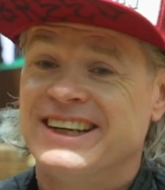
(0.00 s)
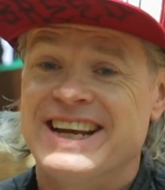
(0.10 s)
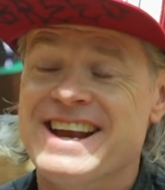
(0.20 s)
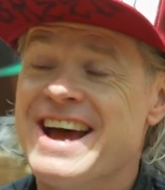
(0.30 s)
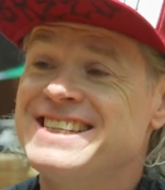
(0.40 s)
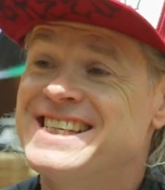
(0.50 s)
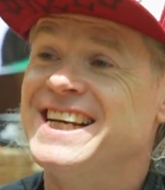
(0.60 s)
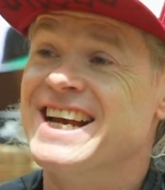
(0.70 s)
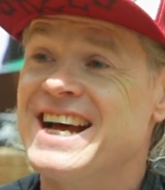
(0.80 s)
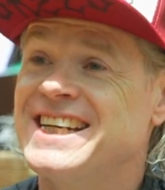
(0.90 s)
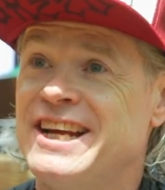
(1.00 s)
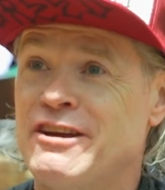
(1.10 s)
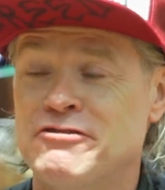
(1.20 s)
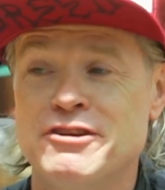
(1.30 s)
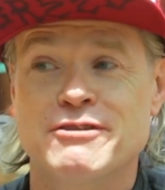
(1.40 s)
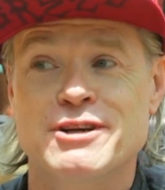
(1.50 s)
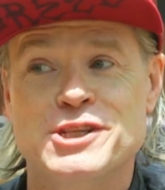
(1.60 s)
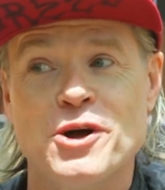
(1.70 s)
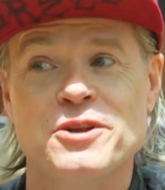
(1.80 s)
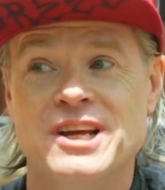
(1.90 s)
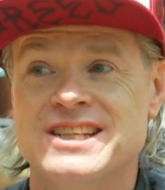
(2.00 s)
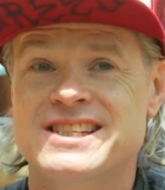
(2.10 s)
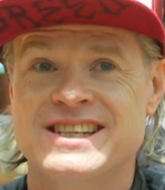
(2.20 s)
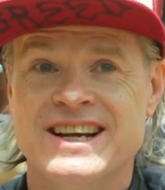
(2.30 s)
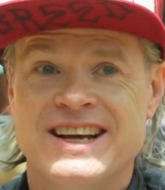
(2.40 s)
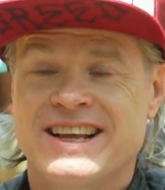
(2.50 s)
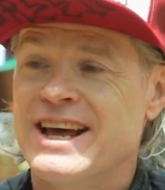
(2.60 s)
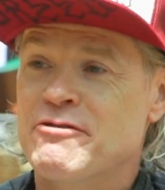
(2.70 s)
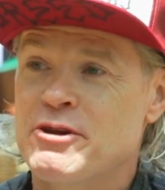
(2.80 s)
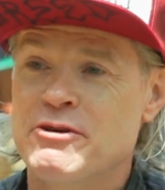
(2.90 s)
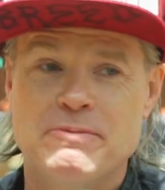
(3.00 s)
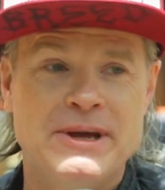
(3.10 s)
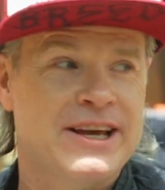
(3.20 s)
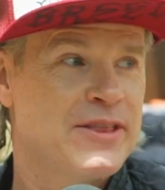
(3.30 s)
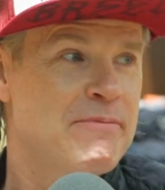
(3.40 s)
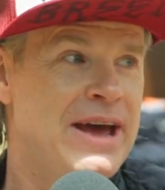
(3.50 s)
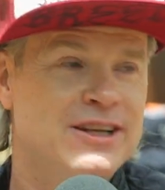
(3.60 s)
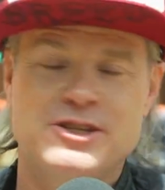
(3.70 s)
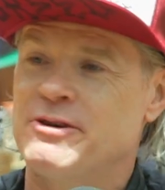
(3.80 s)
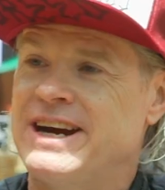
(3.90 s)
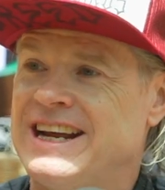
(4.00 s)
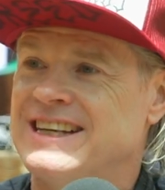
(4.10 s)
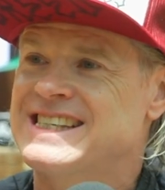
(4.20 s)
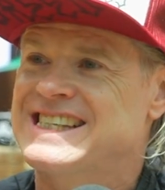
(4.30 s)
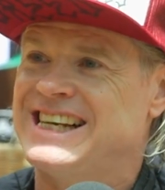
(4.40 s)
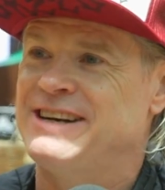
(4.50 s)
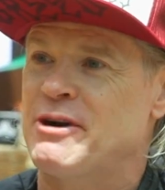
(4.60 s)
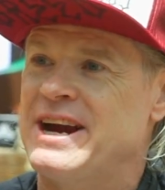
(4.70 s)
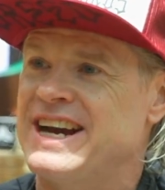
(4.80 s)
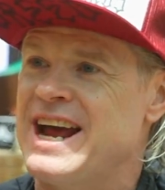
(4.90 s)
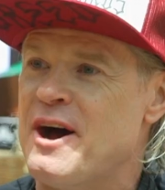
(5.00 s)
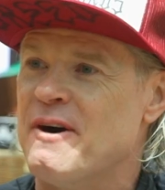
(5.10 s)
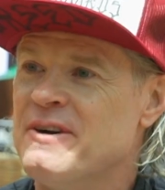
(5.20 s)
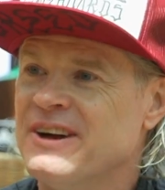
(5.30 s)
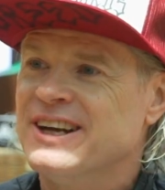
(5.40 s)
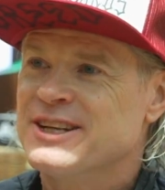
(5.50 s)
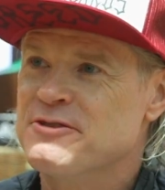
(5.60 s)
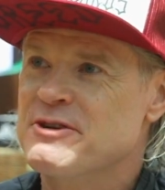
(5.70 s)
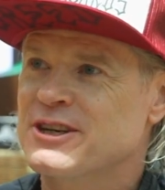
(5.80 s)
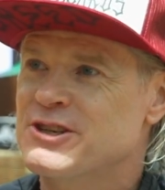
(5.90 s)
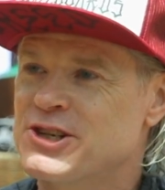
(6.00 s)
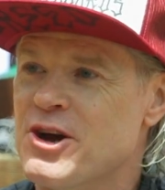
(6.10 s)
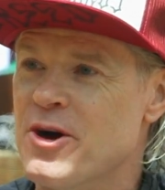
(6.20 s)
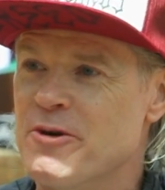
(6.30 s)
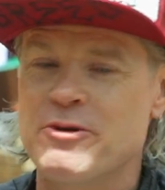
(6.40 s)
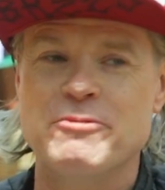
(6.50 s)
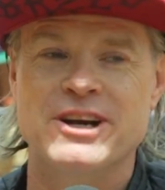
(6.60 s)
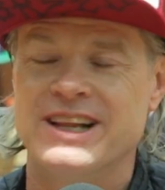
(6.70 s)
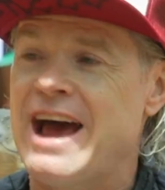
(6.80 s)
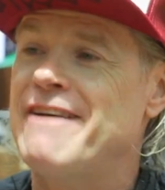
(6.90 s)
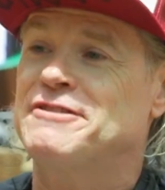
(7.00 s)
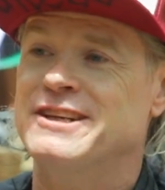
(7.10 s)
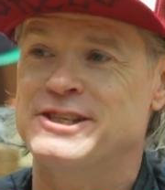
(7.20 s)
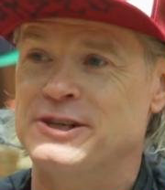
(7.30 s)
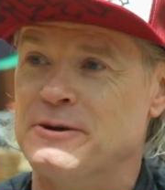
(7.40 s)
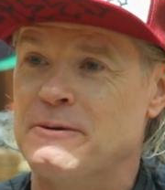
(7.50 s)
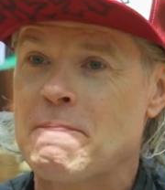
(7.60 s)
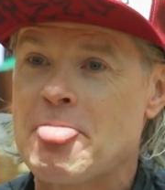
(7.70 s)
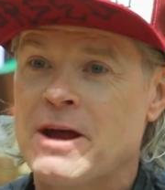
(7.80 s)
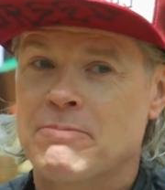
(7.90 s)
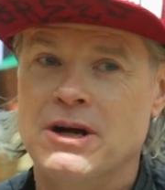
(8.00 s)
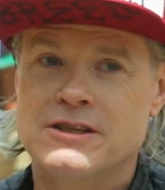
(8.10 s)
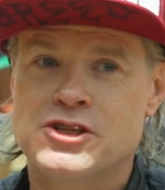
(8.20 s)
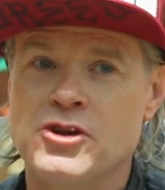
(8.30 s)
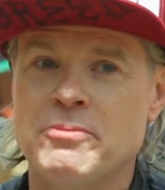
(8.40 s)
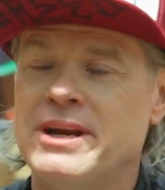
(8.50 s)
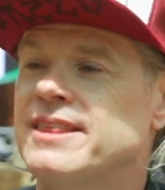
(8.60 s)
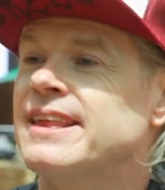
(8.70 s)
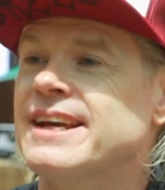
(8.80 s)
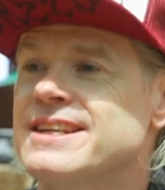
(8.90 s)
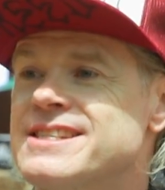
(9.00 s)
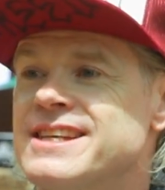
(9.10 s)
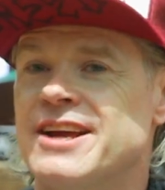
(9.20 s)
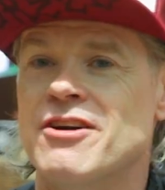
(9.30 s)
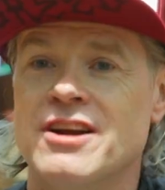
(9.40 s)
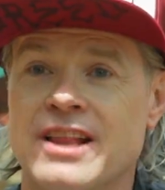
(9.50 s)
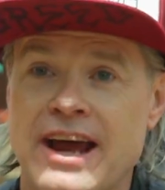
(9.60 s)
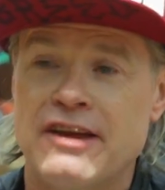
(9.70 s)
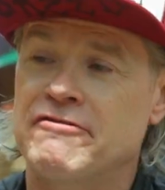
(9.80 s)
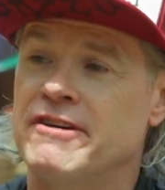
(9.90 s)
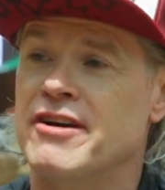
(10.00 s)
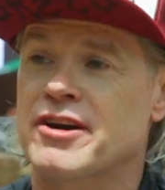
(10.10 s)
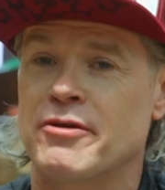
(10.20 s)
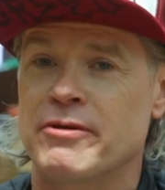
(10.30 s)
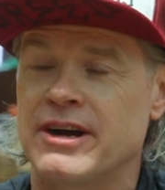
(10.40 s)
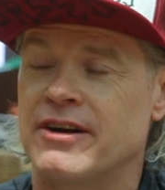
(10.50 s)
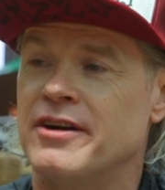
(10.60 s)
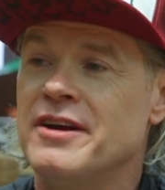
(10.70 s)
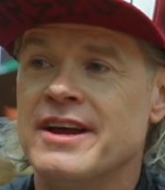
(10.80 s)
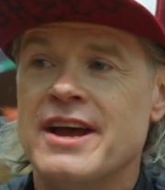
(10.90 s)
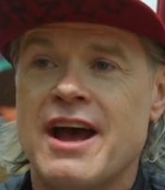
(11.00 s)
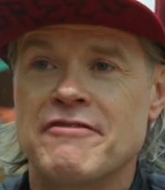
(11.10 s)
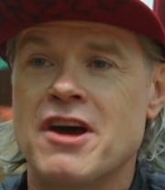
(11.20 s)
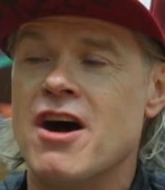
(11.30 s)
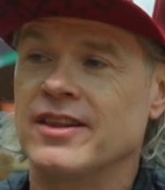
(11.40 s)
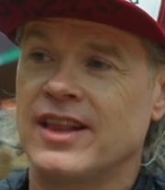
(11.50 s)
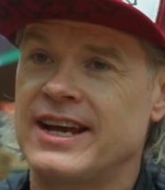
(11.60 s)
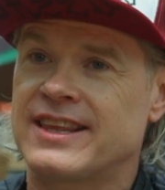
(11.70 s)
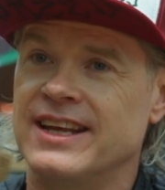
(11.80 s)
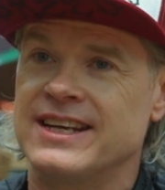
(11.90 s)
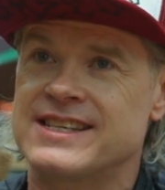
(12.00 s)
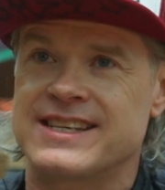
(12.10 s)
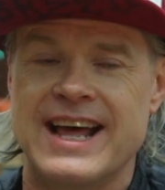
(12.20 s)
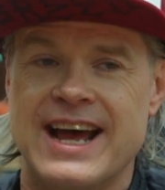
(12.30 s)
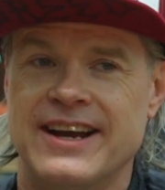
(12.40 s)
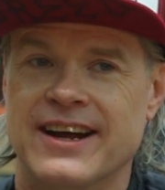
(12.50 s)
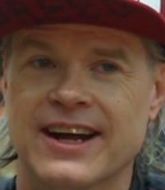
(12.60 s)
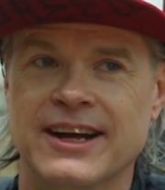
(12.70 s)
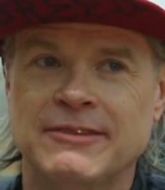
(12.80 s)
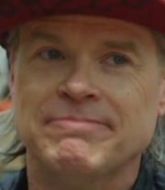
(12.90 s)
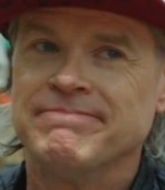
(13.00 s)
in 1990, if you would have told us that we would be in the Mediterranean Sea right now doing a show, we would have laughed at you. But so many things in our life and our career have gone like this that